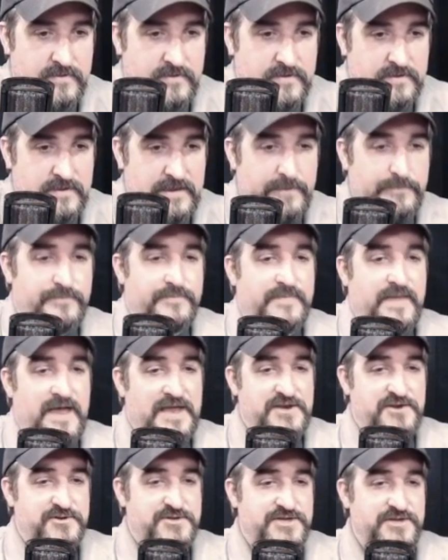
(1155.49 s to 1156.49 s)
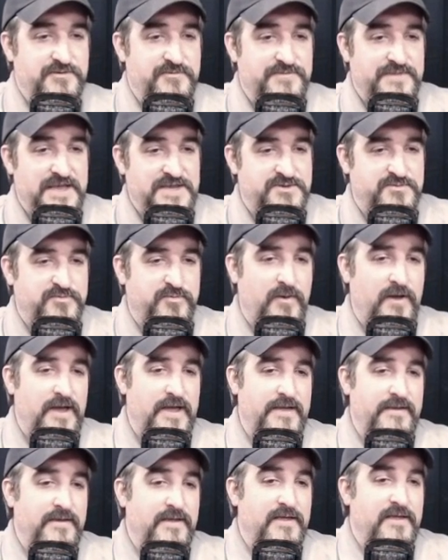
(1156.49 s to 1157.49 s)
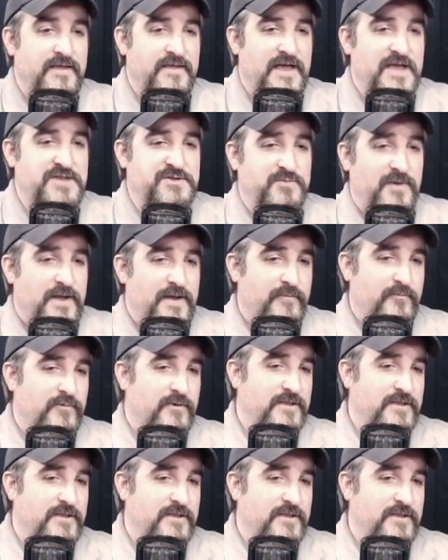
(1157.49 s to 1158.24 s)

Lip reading: Yep, I do too. That's why I'm